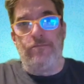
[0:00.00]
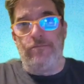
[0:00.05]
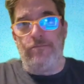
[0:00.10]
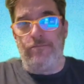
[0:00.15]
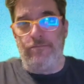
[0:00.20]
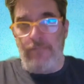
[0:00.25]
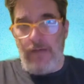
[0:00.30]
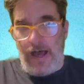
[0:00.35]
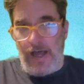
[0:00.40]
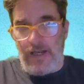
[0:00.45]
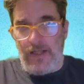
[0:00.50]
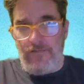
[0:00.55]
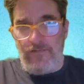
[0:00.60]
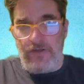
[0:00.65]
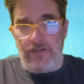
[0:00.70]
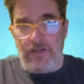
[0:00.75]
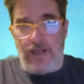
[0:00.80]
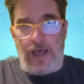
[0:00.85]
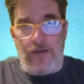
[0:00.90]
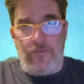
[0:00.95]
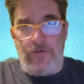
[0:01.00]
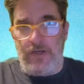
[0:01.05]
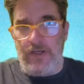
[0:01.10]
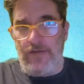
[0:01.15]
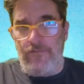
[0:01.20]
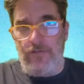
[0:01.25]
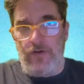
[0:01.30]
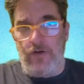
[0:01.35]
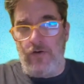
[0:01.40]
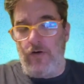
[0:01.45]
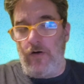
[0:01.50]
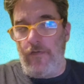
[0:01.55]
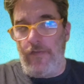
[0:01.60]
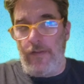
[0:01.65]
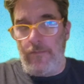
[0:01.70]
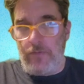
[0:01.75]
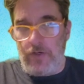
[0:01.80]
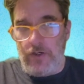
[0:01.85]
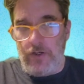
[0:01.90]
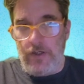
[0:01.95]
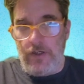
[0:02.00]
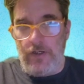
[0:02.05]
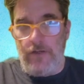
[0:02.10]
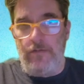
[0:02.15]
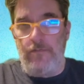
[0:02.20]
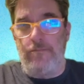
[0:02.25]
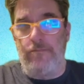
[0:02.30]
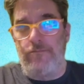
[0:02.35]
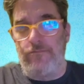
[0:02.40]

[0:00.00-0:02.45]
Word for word: not even, I wouldn't even call them good,